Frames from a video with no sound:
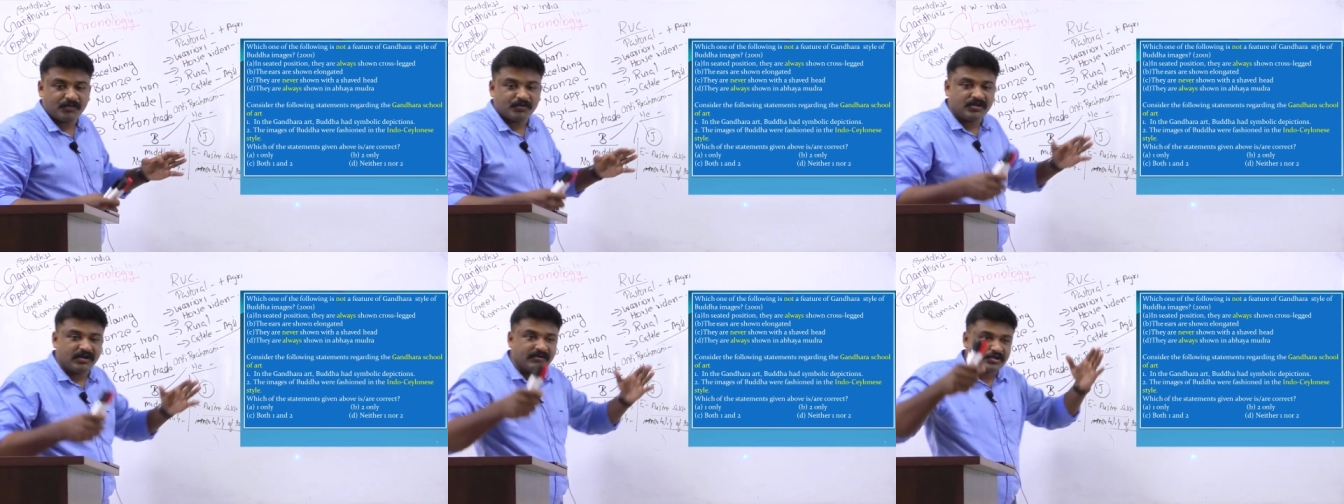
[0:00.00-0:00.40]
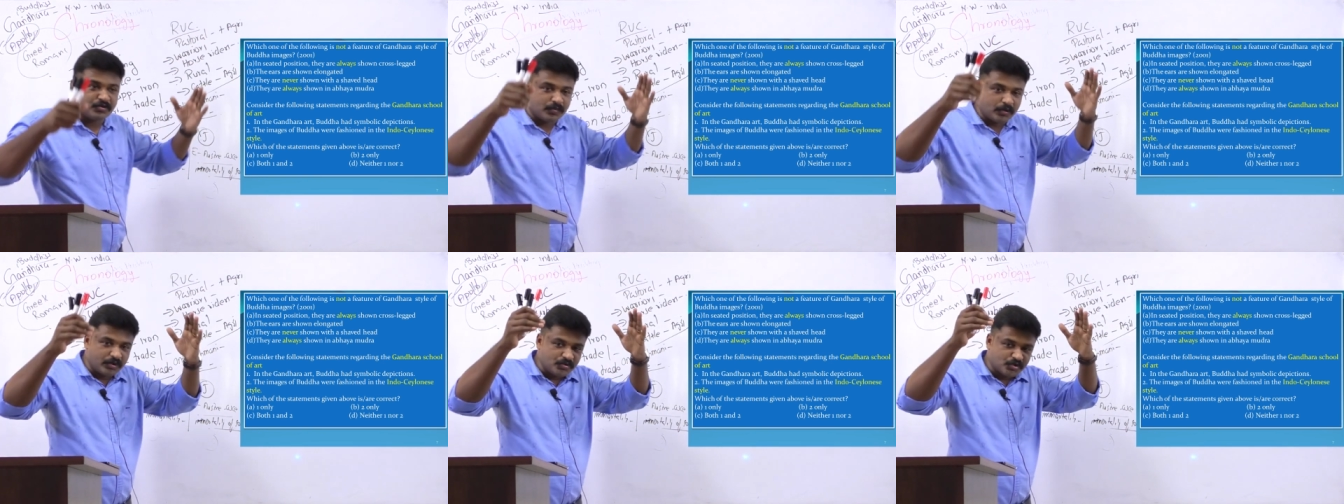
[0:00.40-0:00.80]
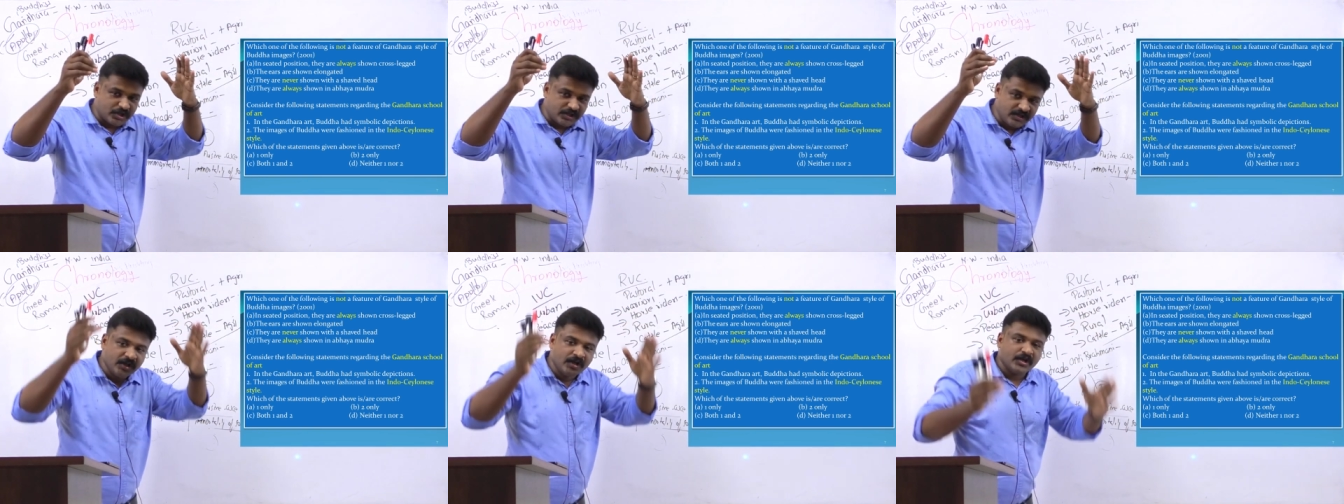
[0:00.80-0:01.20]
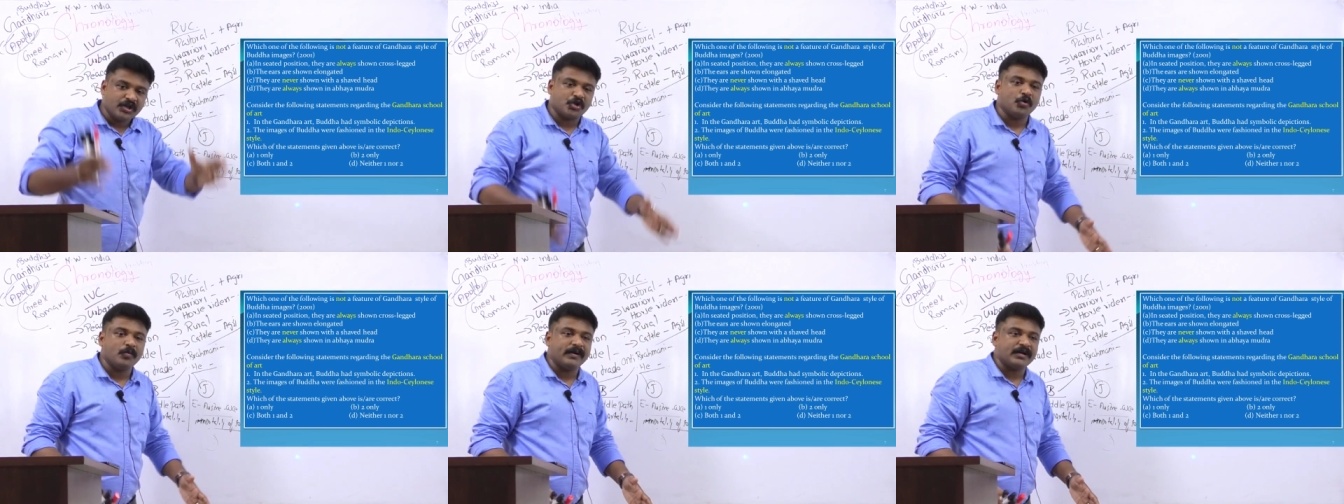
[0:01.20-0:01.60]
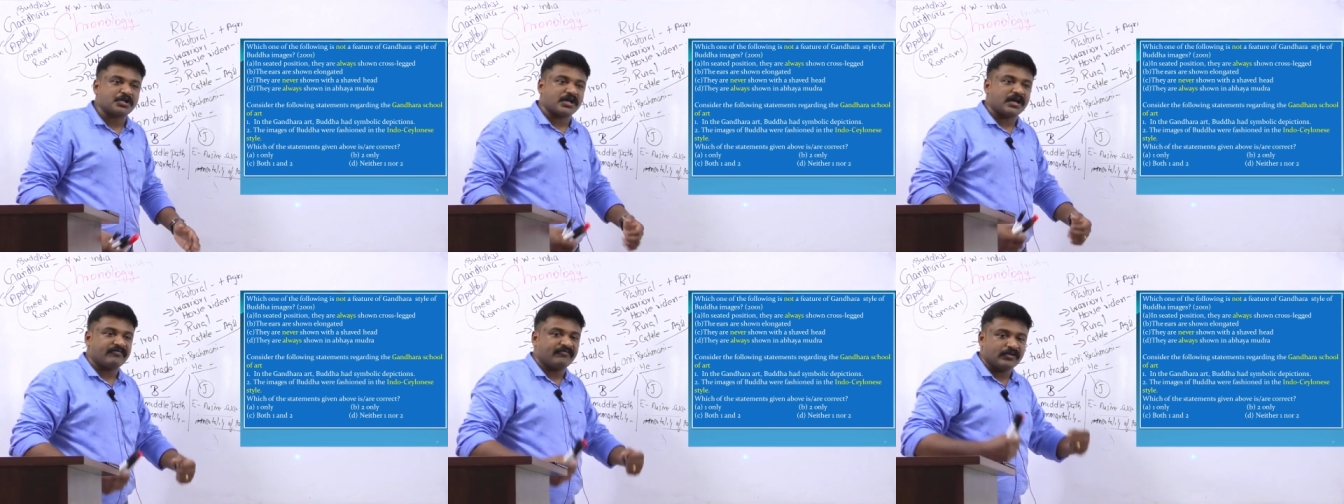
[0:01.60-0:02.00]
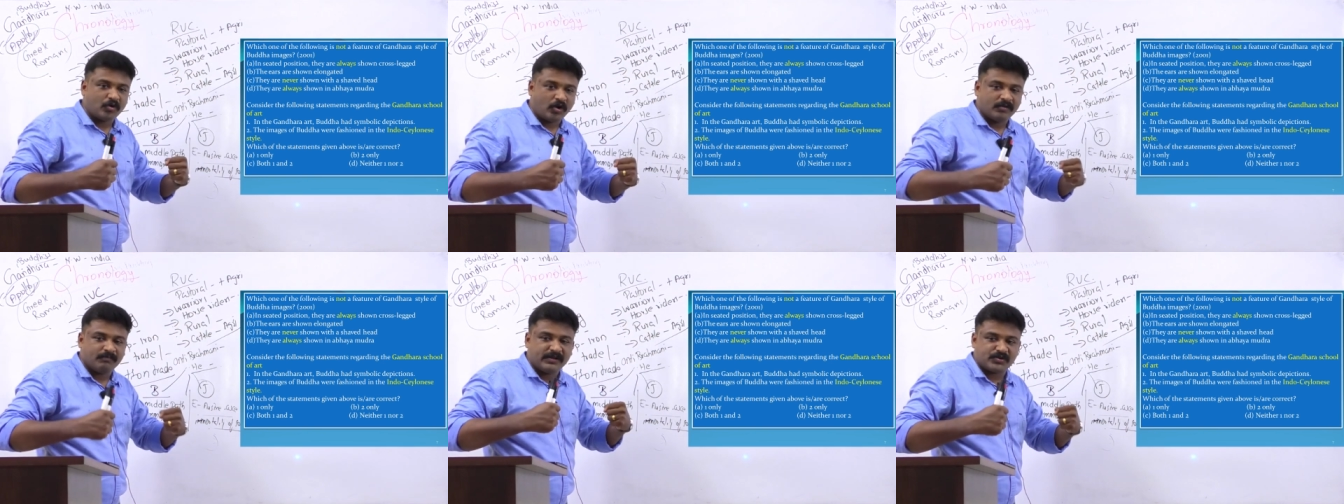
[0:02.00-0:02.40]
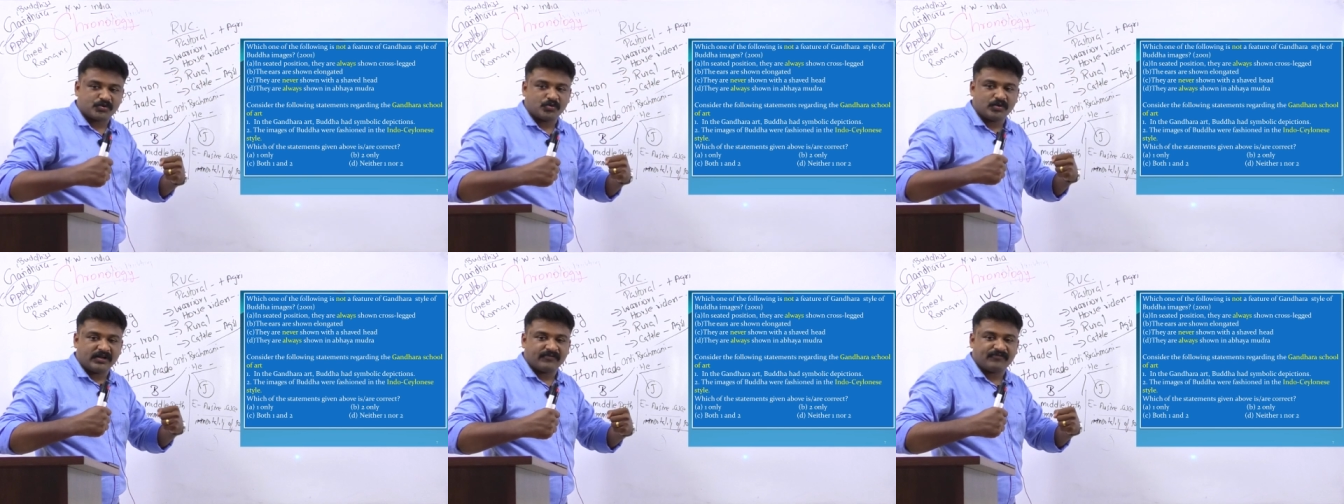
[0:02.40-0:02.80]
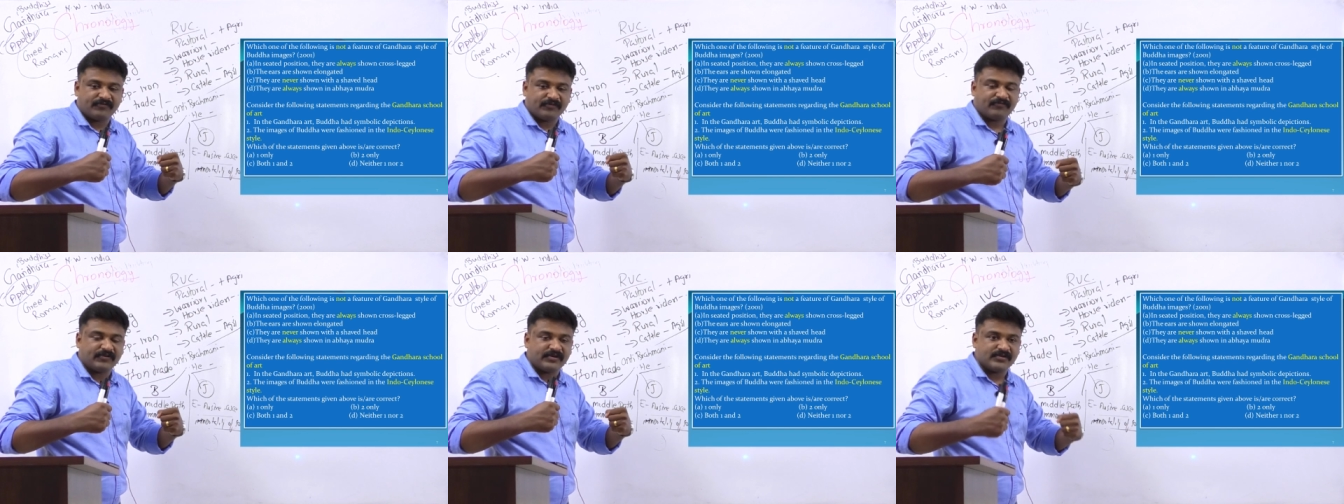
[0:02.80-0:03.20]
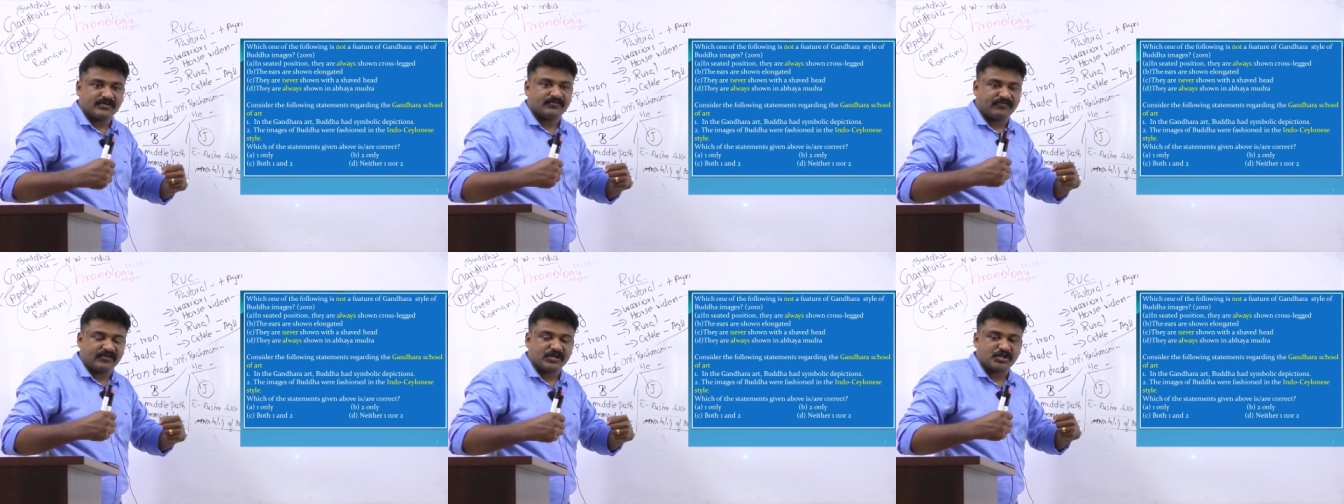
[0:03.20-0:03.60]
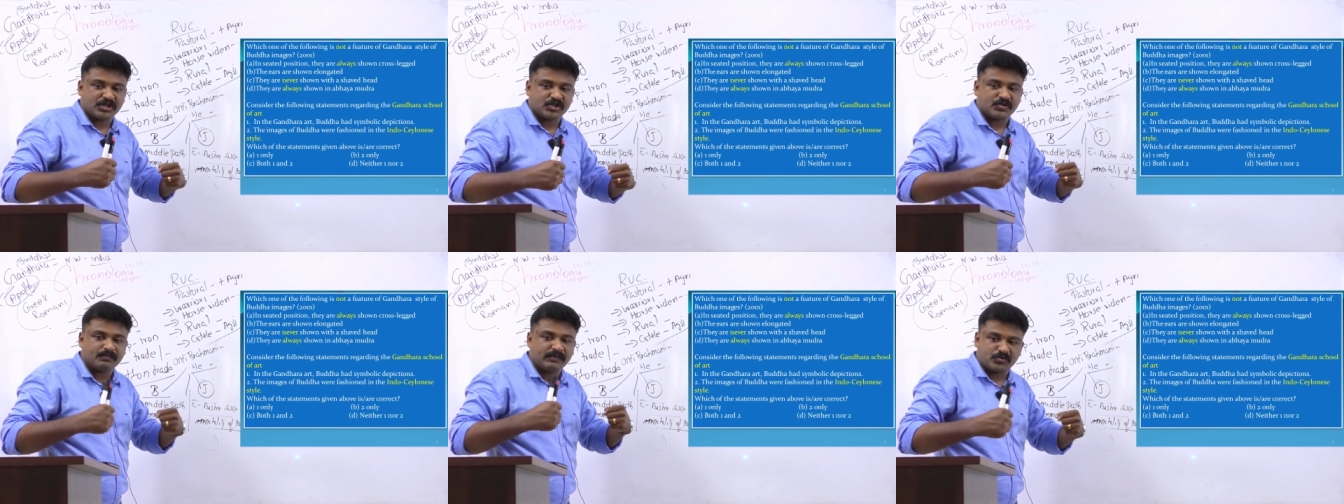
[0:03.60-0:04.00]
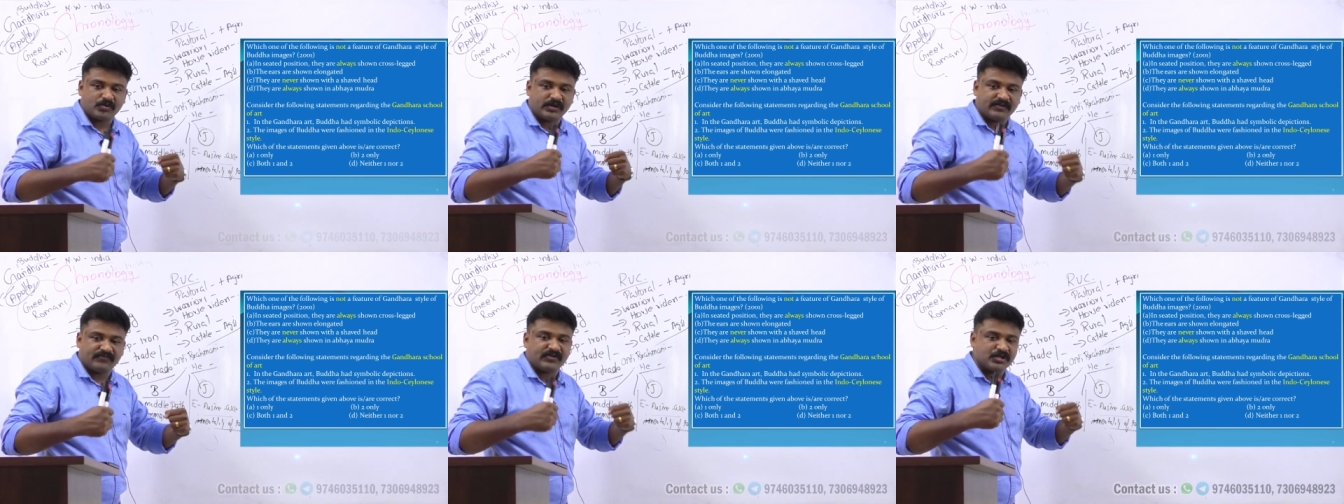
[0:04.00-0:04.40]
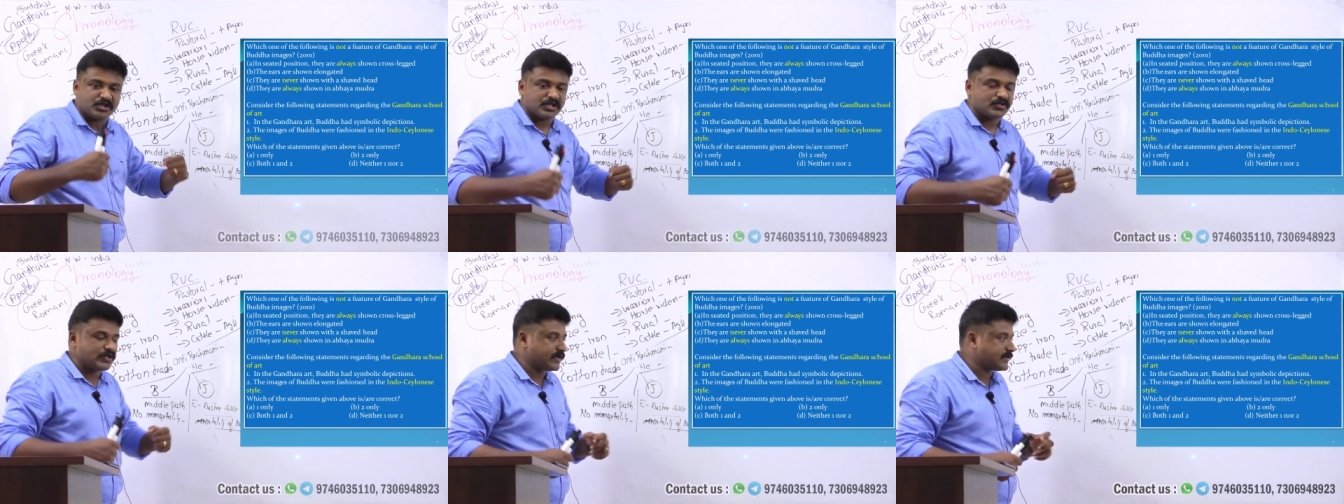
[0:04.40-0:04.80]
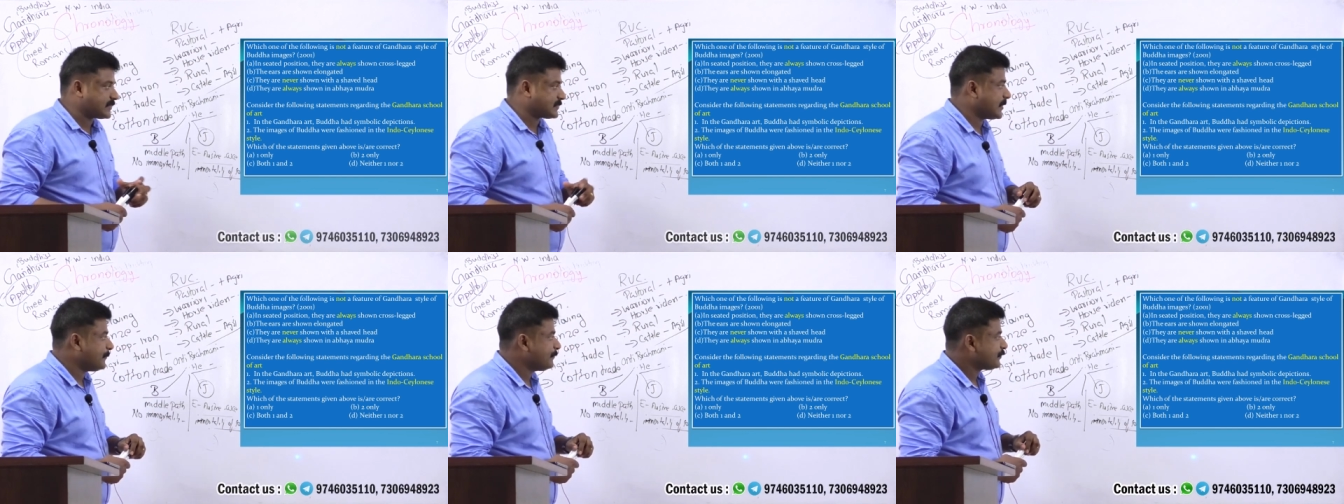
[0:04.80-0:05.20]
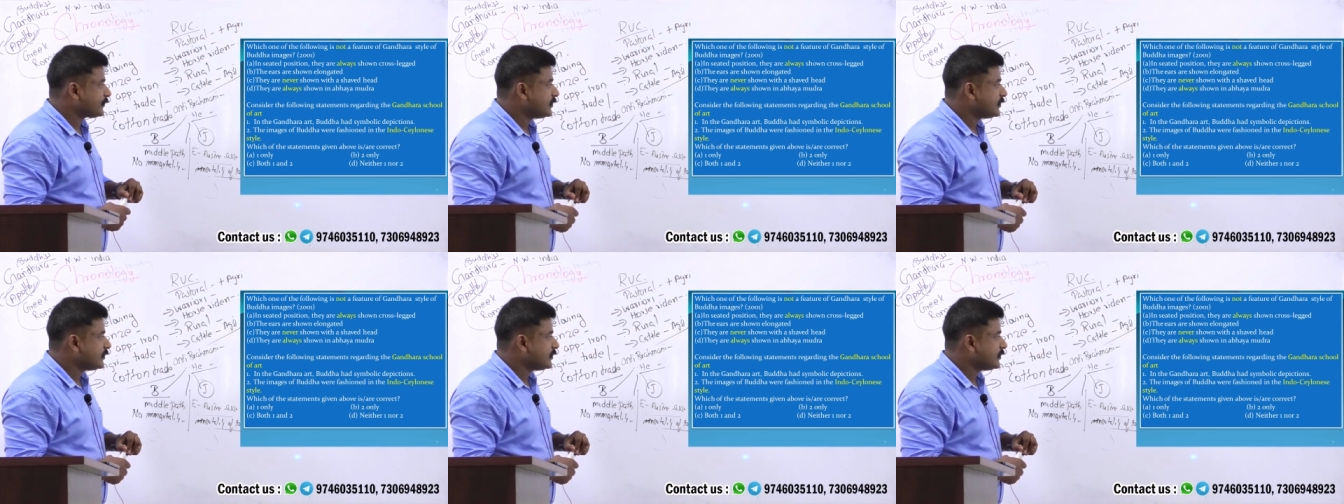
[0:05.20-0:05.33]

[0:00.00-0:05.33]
Buddha was produced in human shape with all muscular features, masculine features, etc.